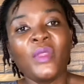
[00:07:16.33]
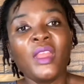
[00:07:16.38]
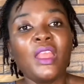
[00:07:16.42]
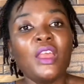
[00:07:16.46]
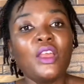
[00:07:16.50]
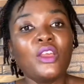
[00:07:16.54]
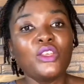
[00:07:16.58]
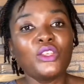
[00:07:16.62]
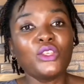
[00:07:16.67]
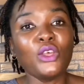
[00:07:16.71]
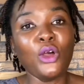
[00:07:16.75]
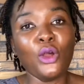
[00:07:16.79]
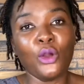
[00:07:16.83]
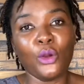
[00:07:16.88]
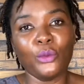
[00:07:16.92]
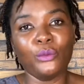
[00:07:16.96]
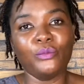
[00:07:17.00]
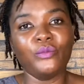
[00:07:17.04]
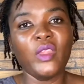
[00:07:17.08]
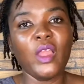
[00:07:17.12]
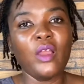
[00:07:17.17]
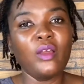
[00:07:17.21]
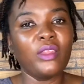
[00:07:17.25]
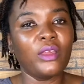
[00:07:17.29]
So
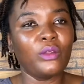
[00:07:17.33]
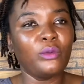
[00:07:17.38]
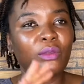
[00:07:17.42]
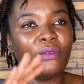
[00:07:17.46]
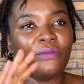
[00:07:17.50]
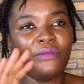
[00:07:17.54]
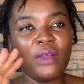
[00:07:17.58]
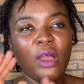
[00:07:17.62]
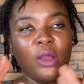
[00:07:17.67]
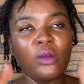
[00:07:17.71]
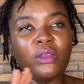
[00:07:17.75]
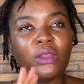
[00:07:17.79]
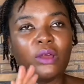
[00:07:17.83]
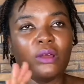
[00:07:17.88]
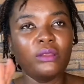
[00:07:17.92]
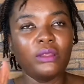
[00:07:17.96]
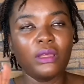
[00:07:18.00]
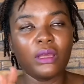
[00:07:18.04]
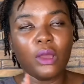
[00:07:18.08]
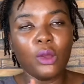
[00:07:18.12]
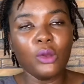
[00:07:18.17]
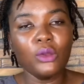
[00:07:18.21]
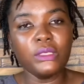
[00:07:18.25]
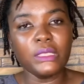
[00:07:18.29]
now that we found out the
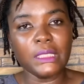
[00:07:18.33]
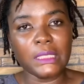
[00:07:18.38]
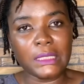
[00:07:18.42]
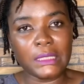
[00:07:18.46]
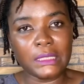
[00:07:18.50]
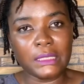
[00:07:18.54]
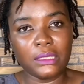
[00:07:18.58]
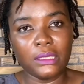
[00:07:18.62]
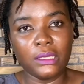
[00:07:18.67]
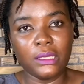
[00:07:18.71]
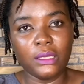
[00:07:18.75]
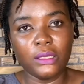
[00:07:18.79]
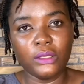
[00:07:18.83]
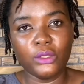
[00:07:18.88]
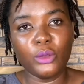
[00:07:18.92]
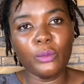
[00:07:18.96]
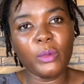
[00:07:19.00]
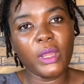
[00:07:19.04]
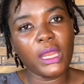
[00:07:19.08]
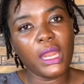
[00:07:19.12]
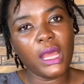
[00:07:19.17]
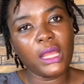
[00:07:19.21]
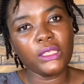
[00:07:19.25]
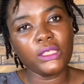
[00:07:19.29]
causes, you
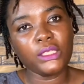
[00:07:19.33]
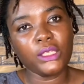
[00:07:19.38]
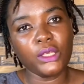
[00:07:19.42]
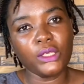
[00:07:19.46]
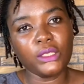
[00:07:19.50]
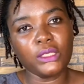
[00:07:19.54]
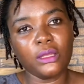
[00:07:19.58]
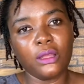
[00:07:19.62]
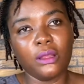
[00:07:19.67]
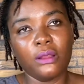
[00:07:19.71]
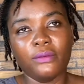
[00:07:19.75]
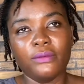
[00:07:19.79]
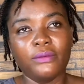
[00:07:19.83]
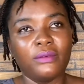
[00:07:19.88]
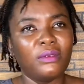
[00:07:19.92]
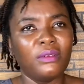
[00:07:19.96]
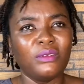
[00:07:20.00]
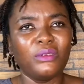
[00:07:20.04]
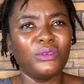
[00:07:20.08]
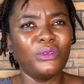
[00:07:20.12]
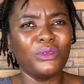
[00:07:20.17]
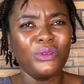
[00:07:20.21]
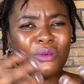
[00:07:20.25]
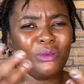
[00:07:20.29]
might ask yourself,
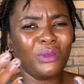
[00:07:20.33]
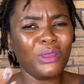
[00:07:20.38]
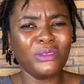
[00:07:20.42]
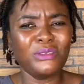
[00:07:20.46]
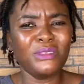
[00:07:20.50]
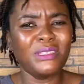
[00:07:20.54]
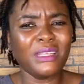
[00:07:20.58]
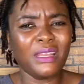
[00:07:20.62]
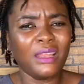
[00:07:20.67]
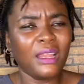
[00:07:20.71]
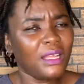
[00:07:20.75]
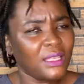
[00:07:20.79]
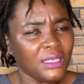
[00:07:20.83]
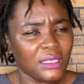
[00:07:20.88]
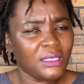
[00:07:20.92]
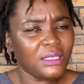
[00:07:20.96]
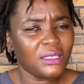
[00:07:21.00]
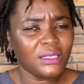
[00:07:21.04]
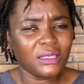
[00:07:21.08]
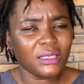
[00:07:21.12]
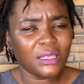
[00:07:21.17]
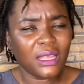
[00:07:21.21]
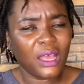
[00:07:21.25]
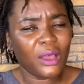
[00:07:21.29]
you're not going to tell us
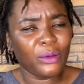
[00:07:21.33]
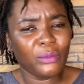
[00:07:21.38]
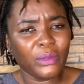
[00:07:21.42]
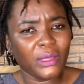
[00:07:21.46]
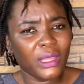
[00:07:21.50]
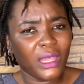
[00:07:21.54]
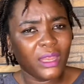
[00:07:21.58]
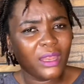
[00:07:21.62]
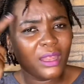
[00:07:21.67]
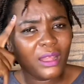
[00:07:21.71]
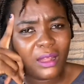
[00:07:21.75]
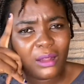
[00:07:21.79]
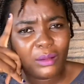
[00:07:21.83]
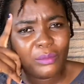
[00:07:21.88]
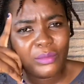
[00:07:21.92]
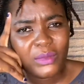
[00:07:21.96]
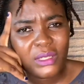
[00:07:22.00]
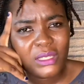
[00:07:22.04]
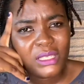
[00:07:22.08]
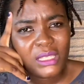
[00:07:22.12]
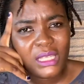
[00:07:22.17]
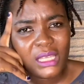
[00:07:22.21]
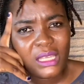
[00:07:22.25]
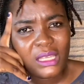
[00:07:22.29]
how we can help this
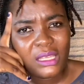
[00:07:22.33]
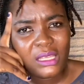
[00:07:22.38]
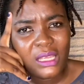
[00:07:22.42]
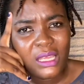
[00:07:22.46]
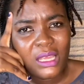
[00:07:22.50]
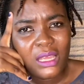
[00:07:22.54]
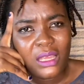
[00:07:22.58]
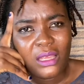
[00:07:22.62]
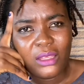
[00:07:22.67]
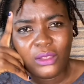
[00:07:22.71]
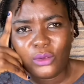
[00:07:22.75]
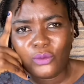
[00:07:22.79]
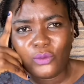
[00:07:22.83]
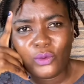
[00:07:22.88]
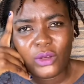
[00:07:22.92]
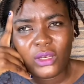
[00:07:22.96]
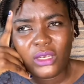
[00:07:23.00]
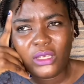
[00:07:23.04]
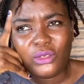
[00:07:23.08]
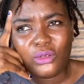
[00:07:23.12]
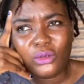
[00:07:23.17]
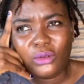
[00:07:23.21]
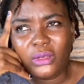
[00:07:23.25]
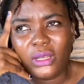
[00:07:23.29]
thing? You've already
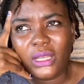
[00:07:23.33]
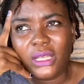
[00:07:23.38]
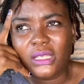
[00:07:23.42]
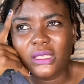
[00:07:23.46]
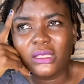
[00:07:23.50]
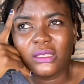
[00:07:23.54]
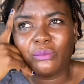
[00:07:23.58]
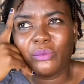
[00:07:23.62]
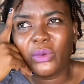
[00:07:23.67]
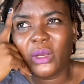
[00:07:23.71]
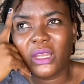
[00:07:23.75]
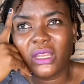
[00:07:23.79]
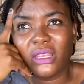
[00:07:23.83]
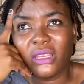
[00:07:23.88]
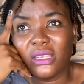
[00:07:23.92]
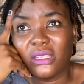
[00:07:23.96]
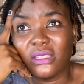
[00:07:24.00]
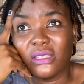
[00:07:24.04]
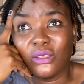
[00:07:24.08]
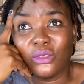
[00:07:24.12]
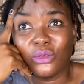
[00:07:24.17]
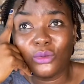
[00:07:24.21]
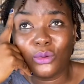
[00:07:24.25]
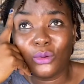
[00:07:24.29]
told us
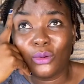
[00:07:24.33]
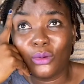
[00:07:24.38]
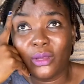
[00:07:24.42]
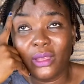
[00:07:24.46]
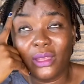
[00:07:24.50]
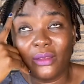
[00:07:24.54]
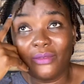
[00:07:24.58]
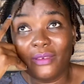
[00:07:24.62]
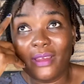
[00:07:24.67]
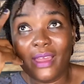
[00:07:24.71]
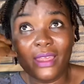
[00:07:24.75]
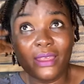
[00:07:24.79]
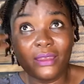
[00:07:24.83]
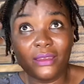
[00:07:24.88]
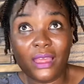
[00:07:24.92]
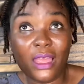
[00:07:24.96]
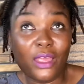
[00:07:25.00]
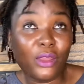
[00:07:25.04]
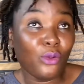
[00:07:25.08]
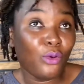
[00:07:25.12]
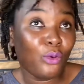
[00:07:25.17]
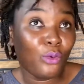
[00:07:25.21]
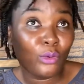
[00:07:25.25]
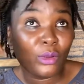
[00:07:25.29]
pregnancy, so okay, fine. I
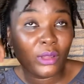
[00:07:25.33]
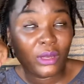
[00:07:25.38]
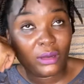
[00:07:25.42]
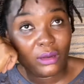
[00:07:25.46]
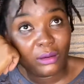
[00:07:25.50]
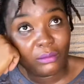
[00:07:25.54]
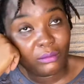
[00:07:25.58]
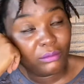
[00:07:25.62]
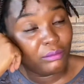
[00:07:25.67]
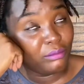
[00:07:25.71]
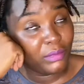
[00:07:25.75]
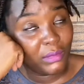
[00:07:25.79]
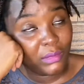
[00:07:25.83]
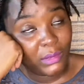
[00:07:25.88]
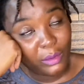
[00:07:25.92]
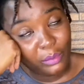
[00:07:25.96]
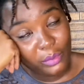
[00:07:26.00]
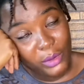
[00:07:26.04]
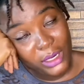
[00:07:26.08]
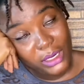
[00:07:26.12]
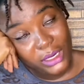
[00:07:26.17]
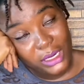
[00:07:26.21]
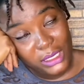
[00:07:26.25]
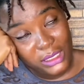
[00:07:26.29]
know when the
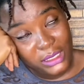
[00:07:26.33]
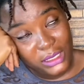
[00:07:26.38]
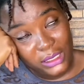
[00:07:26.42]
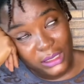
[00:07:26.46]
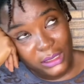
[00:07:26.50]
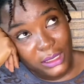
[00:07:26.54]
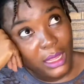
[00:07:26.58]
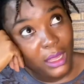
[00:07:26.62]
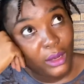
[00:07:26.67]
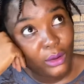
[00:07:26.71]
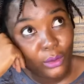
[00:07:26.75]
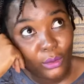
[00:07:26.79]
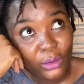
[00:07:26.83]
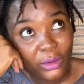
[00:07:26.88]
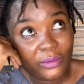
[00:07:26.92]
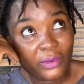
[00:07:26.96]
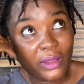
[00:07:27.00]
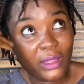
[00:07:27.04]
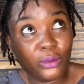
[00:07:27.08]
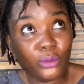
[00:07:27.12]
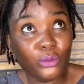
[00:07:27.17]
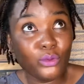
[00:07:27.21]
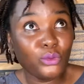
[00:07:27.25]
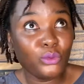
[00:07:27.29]
pregnancy is done, or if I
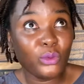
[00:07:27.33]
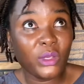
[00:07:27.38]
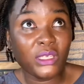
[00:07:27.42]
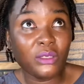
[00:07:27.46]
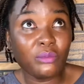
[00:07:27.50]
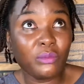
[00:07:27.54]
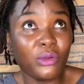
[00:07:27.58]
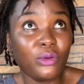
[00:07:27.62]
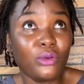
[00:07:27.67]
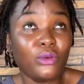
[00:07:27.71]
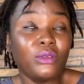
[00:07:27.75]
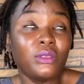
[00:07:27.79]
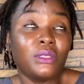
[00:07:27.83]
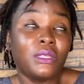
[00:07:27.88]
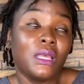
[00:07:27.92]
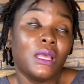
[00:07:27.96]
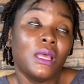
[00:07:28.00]
lose weight because